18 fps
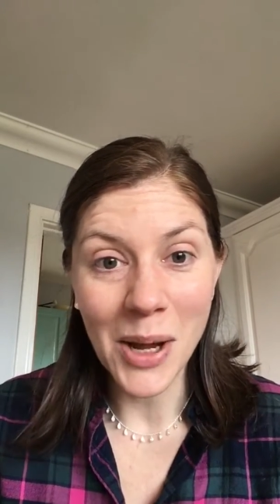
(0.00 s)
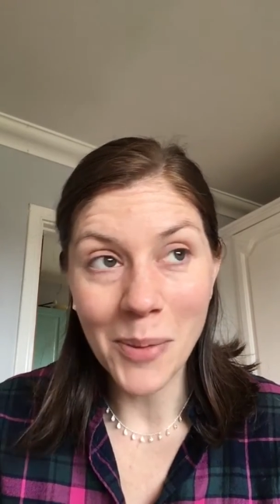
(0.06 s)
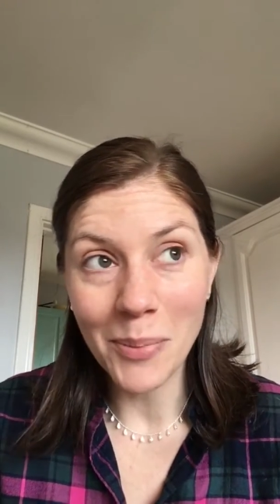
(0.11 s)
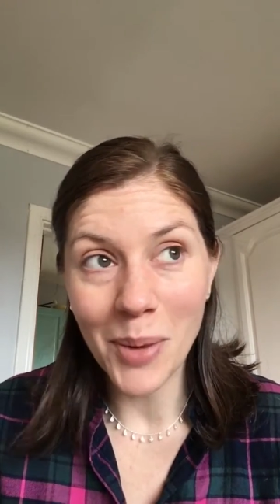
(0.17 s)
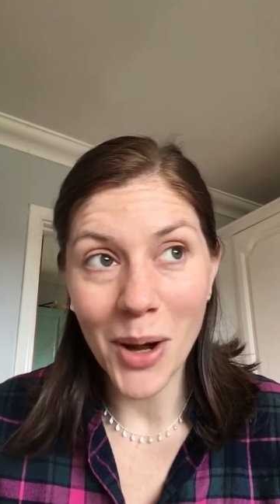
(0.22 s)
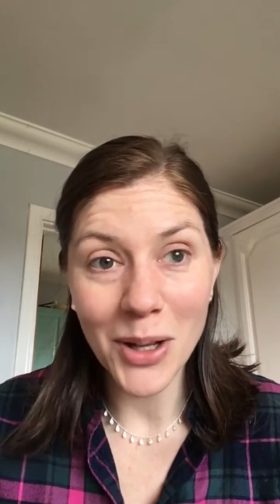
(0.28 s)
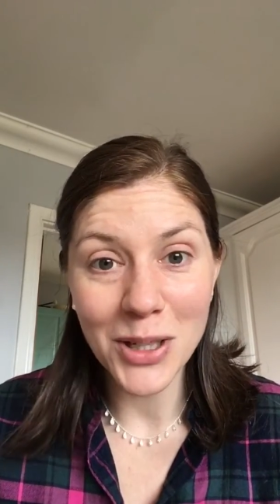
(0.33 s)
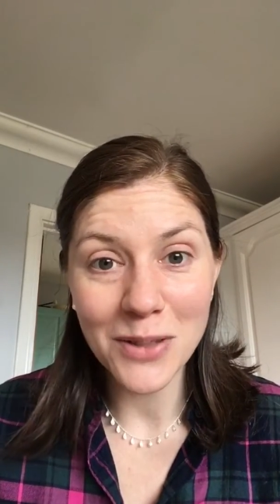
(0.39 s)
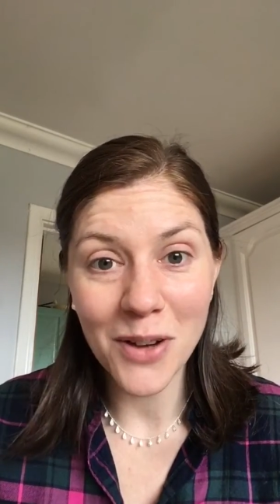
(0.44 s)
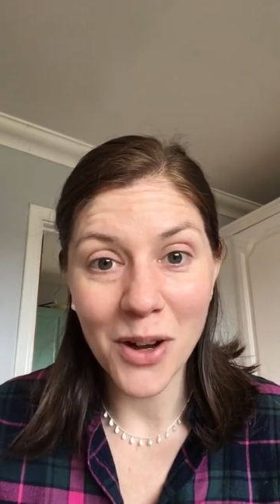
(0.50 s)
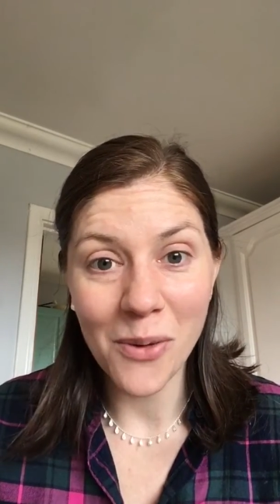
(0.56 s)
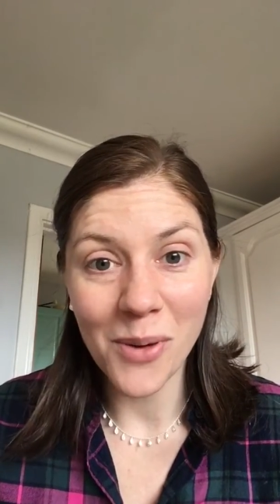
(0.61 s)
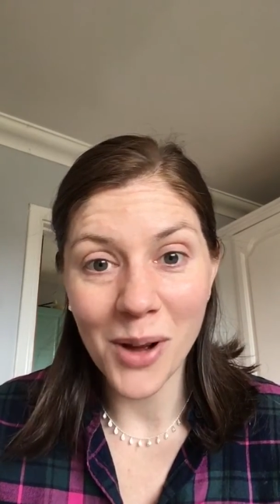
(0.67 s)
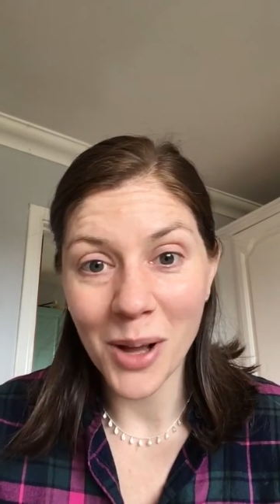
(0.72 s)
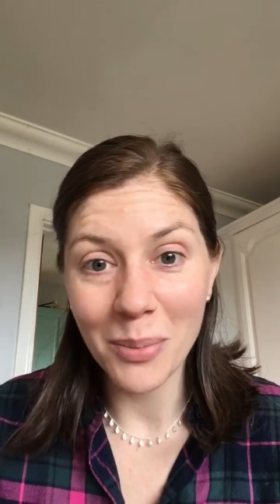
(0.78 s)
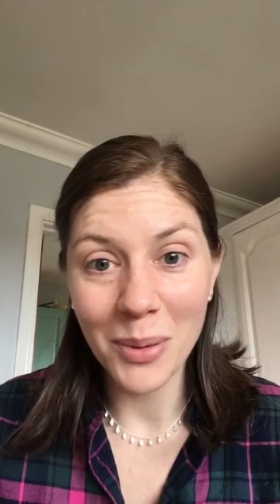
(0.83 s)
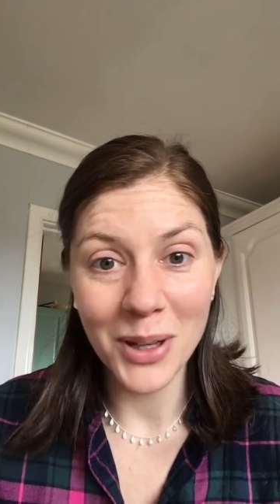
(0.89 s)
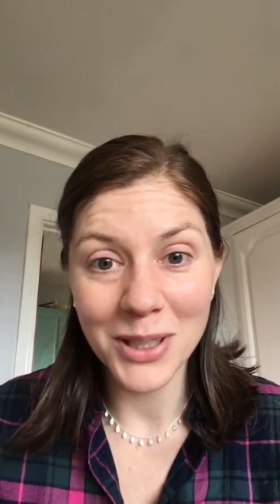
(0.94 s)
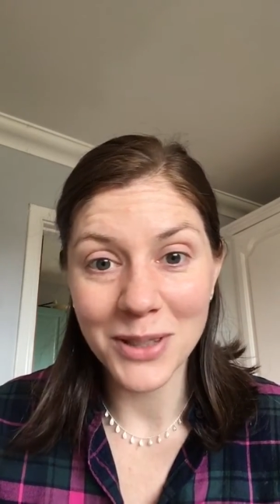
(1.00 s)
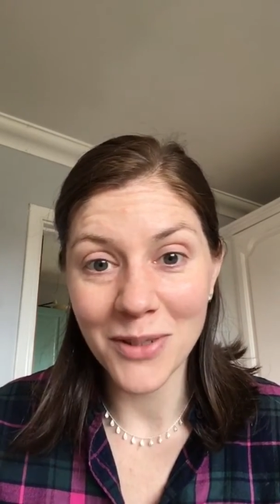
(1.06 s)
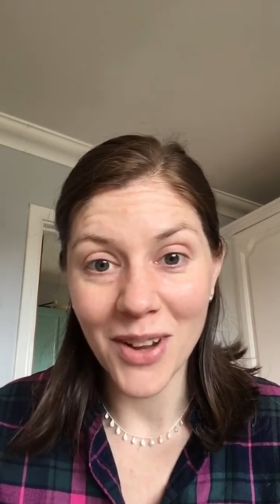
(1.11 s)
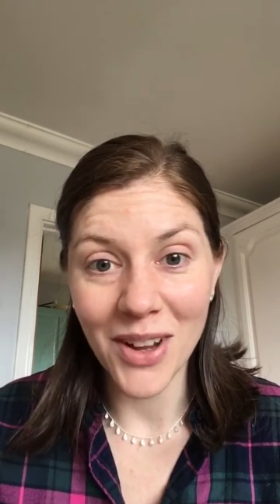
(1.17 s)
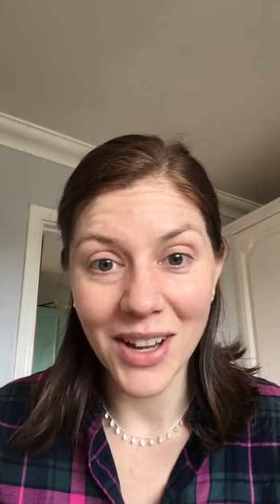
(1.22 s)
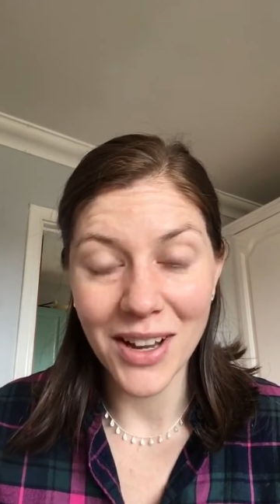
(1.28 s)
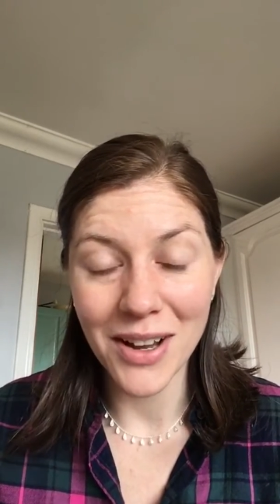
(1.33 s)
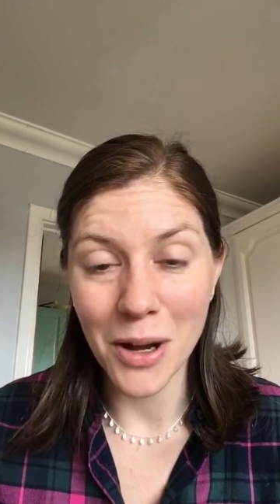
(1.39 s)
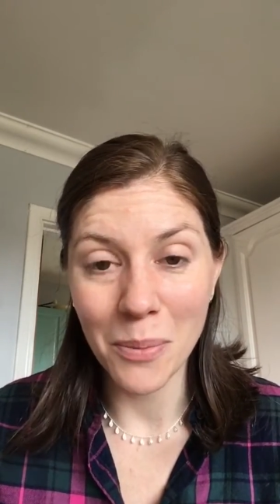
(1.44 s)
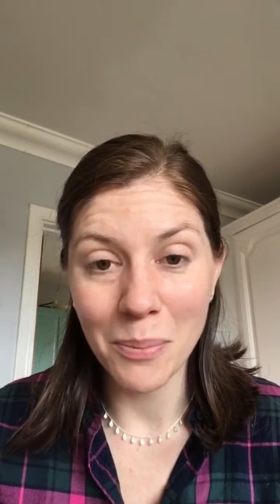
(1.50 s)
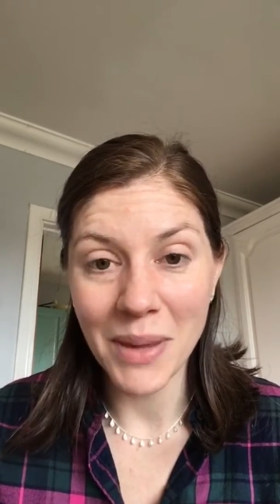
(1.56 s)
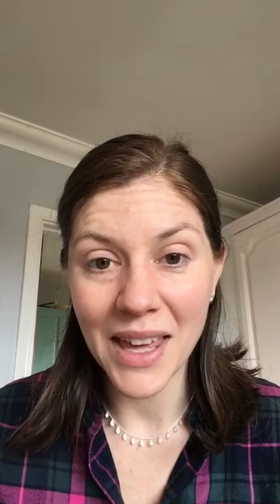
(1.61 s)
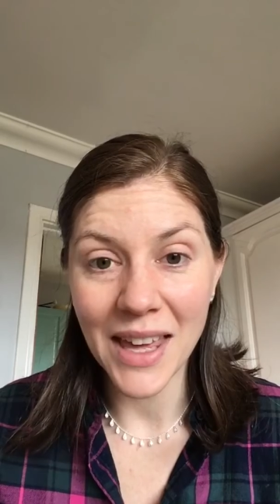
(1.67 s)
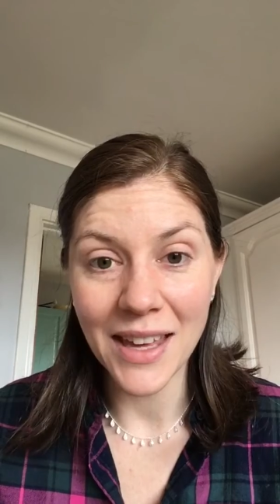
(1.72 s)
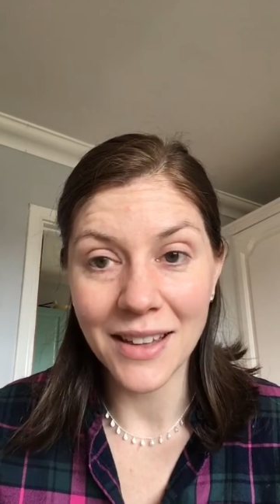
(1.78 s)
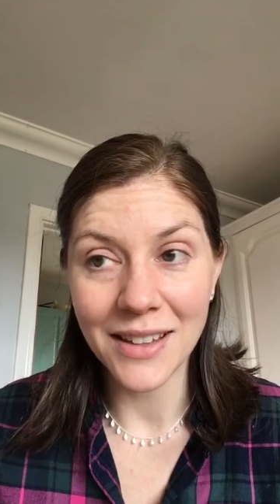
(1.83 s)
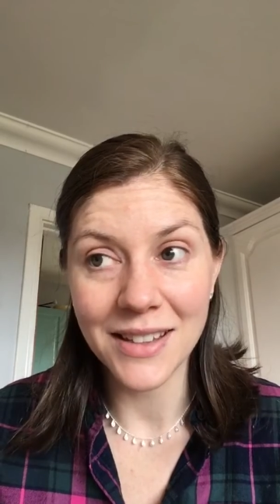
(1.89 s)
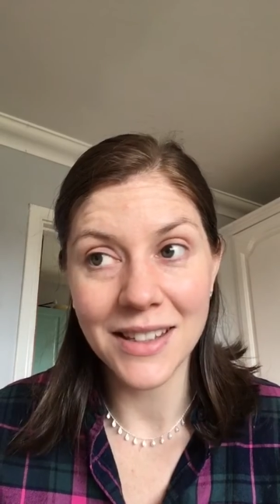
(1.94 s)
part of our world, part of our
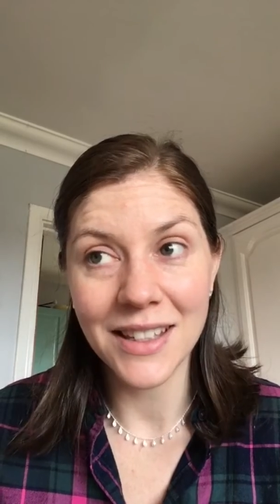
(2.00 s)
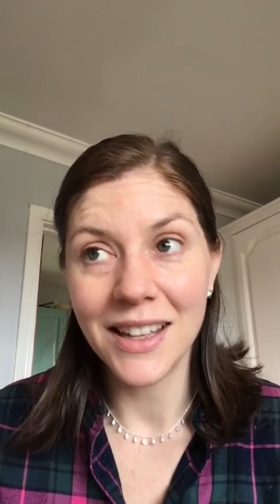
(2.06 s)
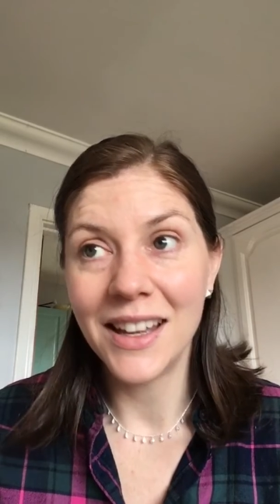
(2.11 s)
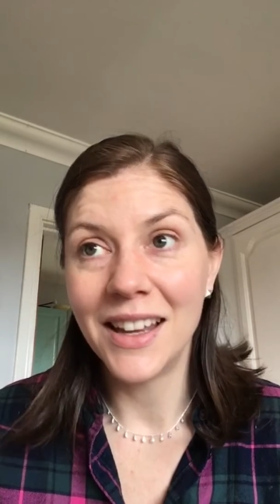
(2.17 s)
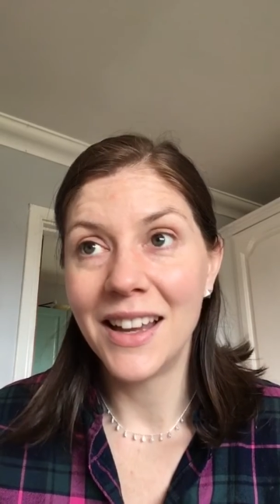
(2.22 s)
beings,